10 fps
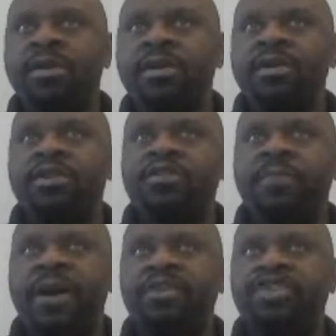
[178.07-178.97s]
his
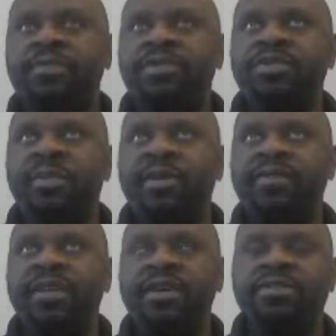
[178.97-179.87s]
posthumous
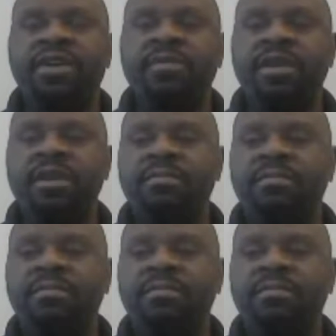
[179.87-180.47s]
birthday is coming up